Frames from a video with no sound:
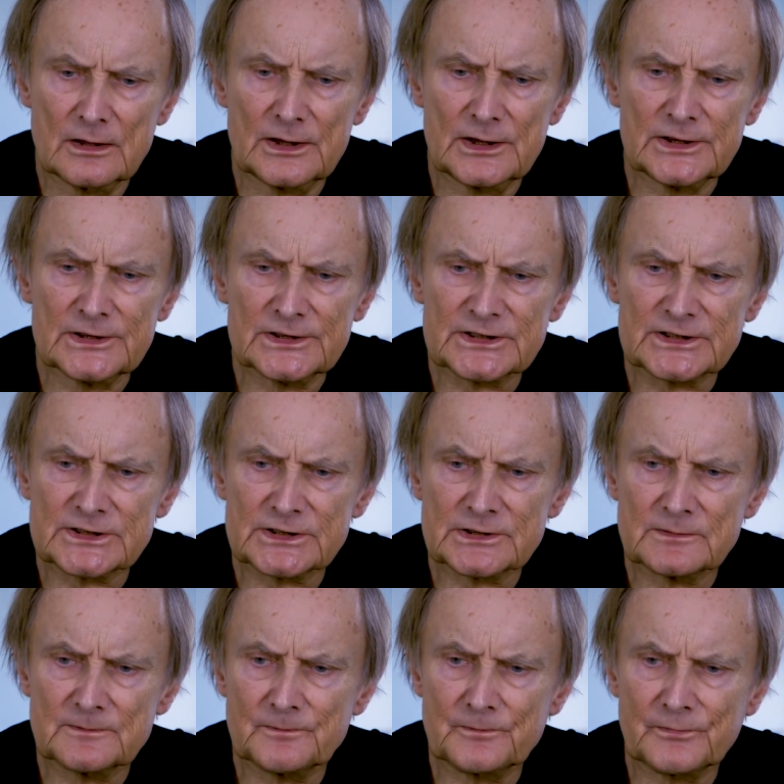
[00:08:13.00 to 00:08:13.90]

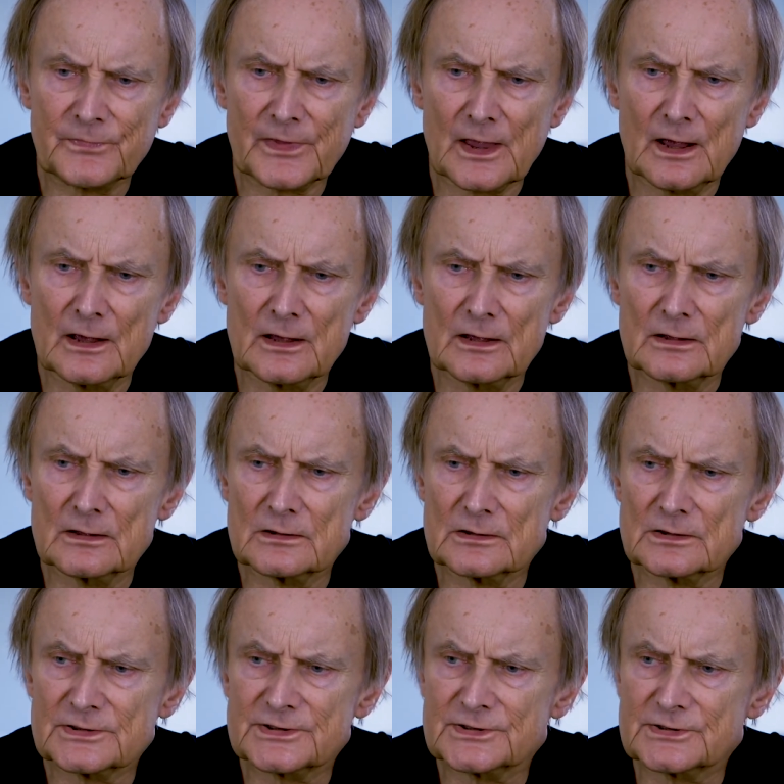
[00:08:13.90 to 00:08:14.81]
is
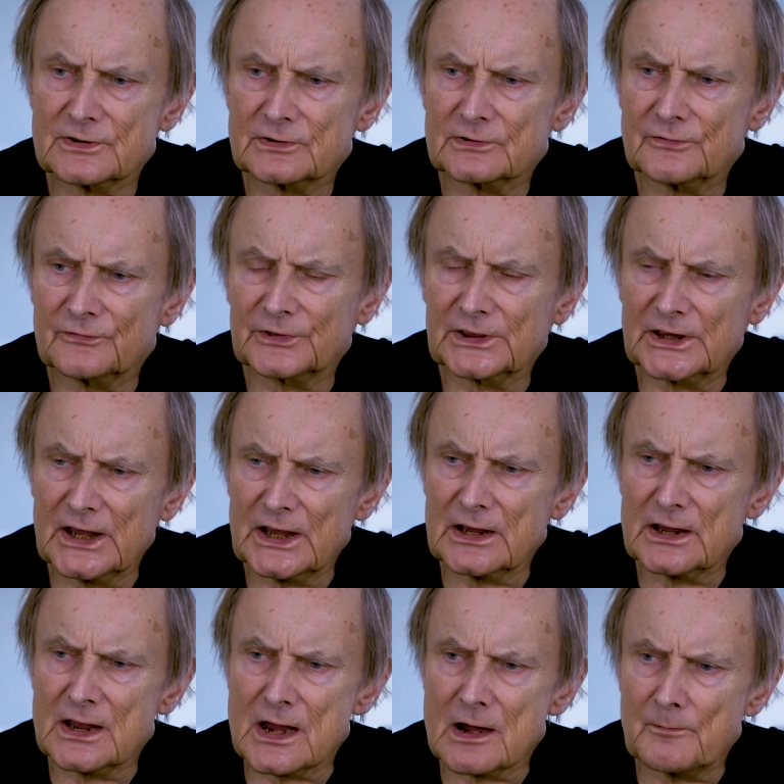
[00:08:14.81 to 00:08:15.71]
uh, sort of
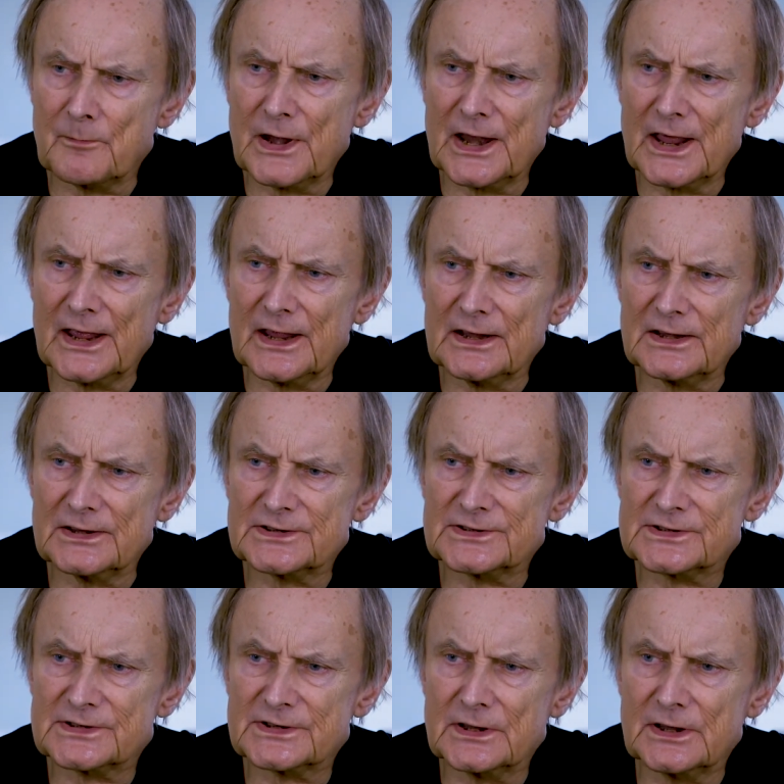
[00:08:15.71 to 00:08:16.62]
taking
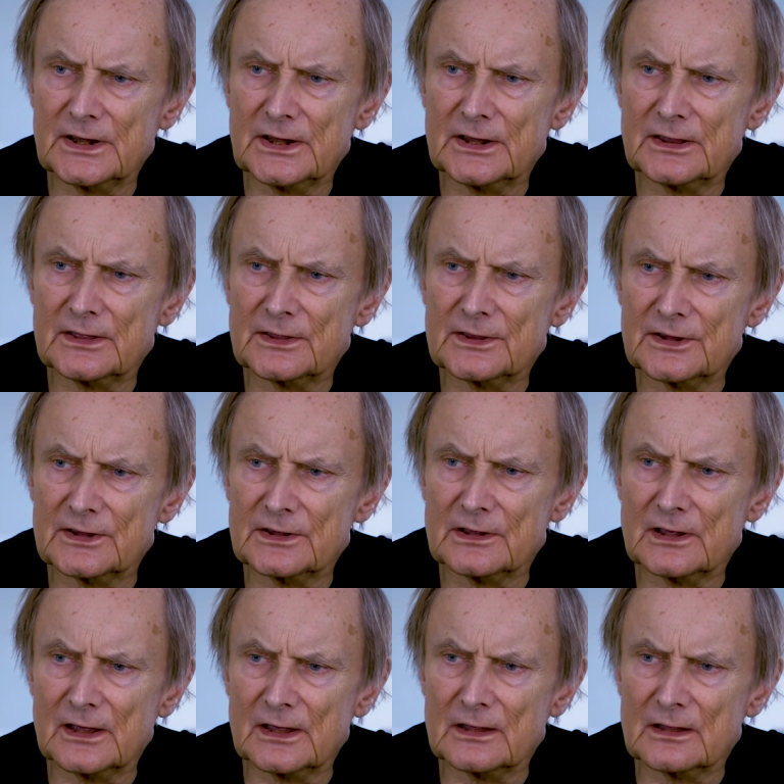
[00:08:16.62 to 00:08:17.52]
place in
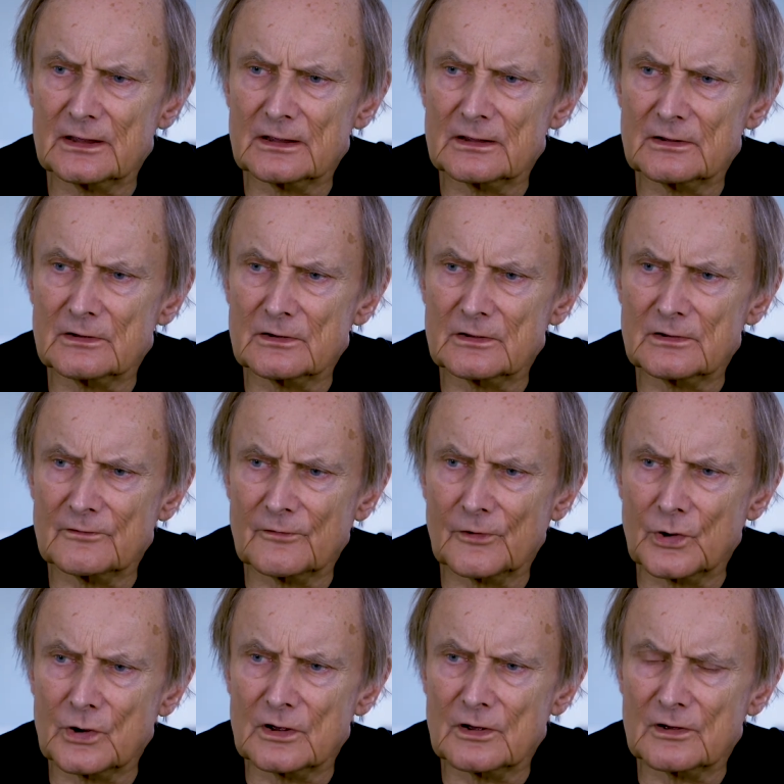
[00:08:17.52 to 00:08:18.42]
the
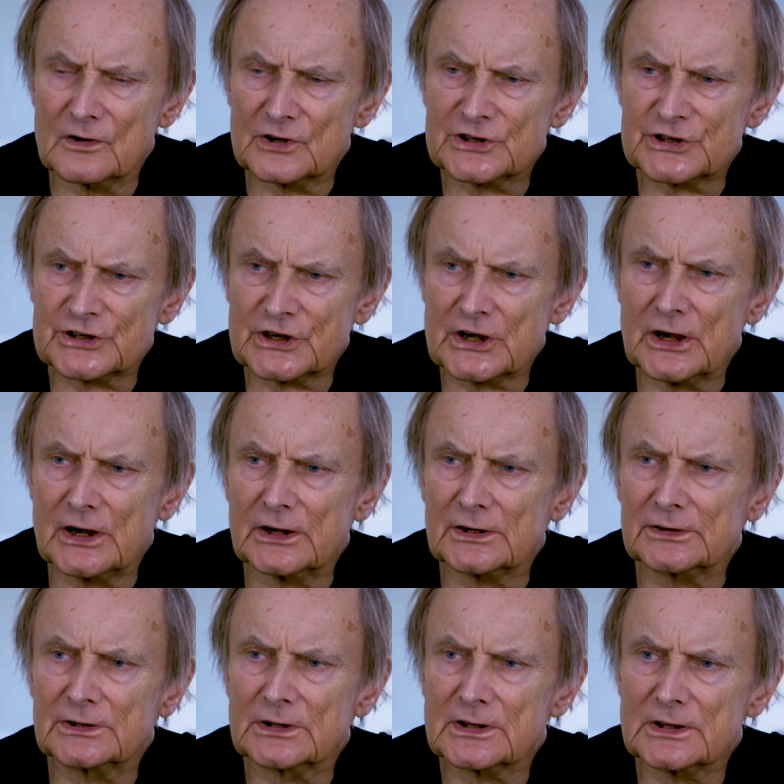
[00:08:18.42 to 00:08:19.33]

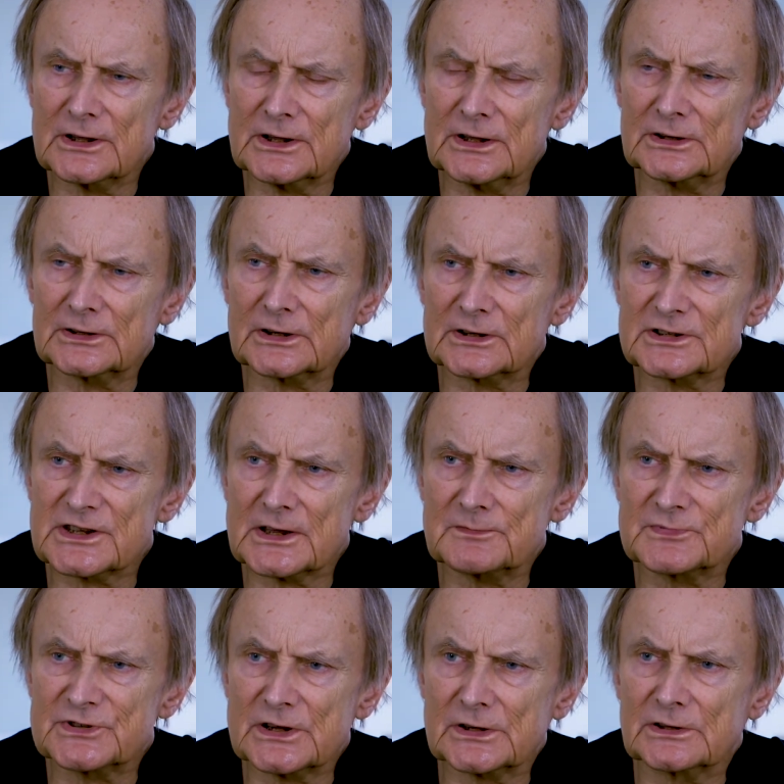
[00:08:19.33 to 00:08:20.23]
shared
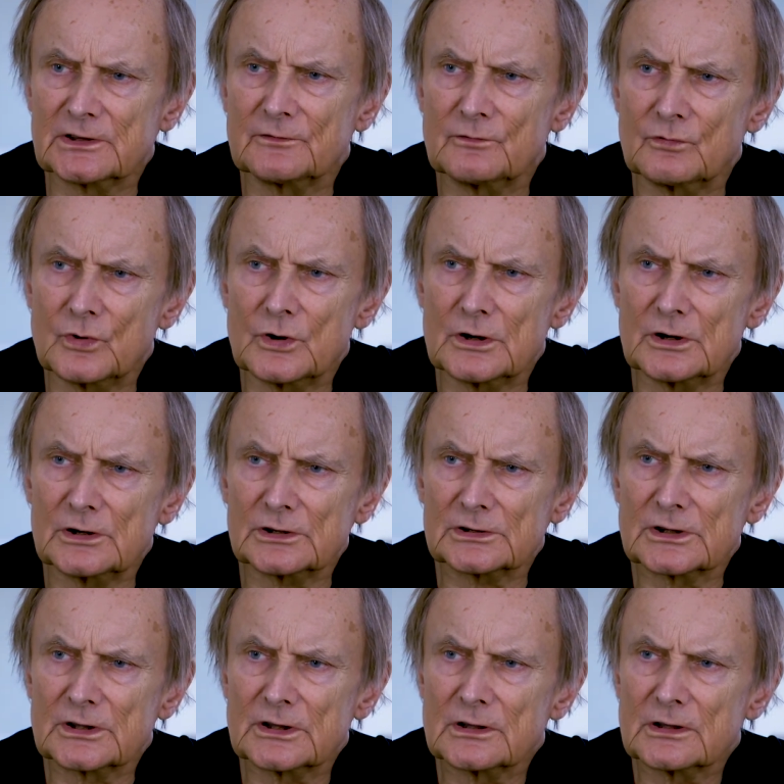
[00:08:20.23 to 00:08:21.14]
intersubjective world.
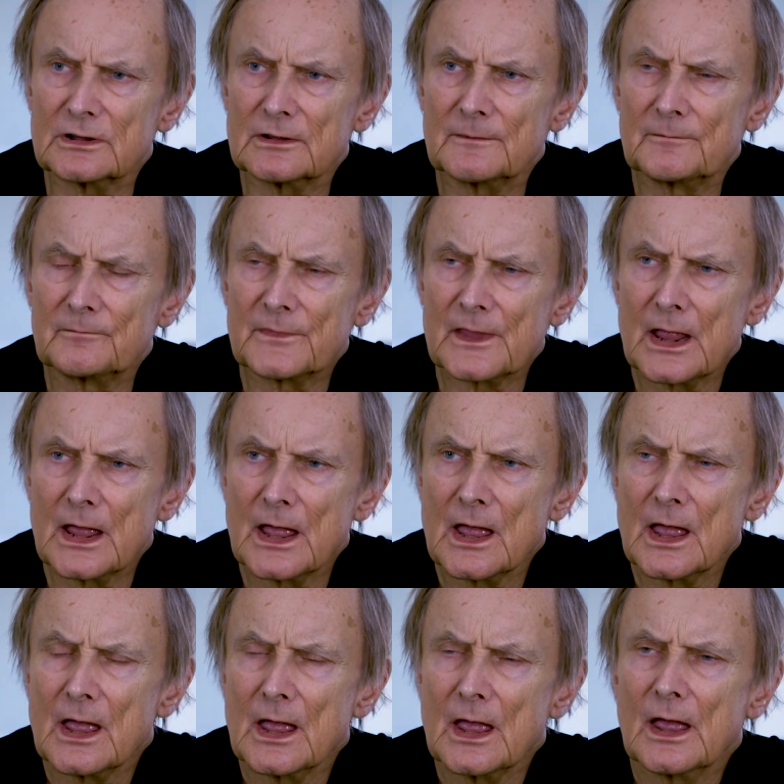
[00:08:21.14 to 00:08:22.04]

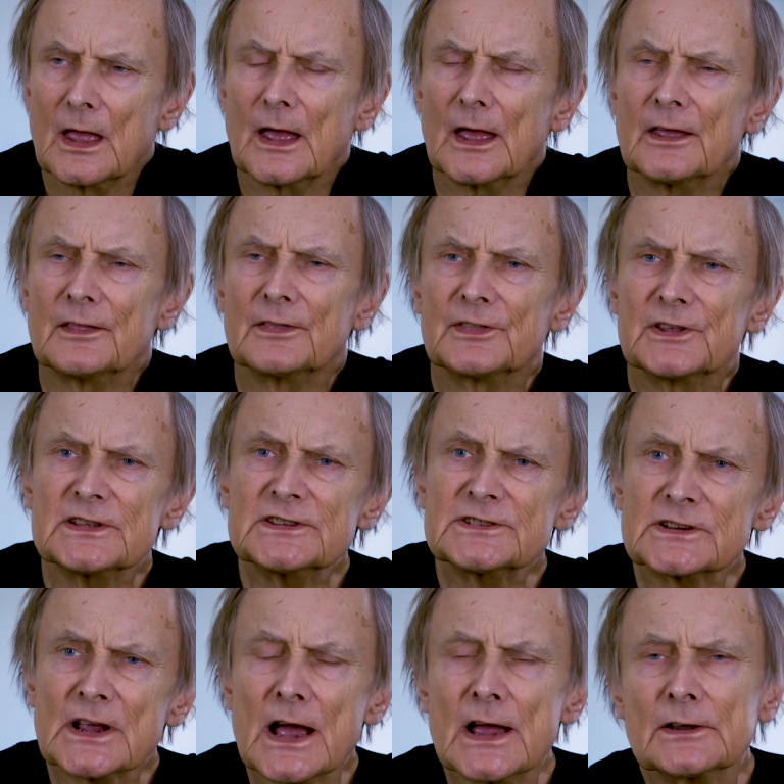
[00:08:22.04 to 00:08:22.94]
And
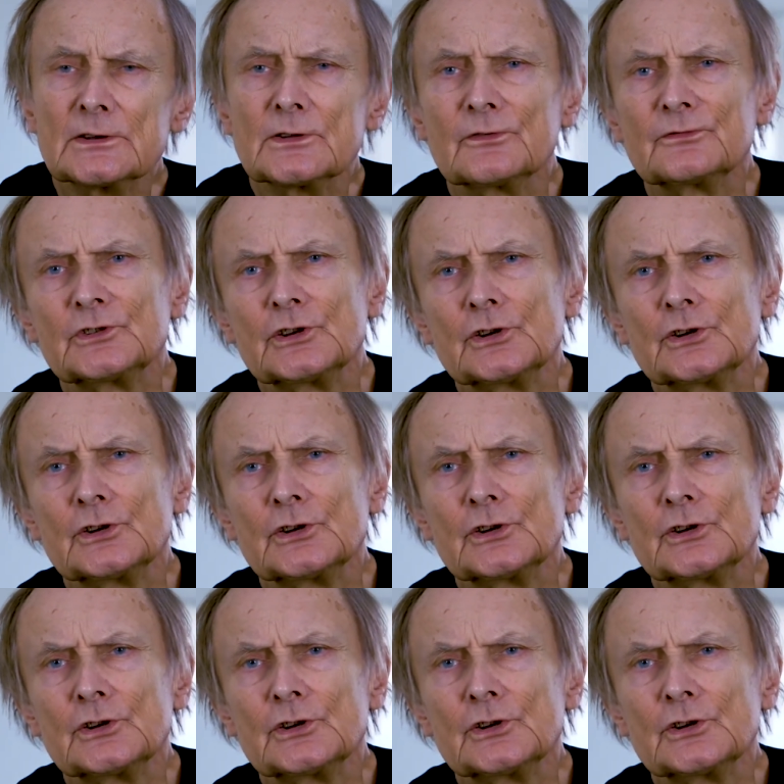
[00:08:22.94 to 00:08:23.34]
this kind of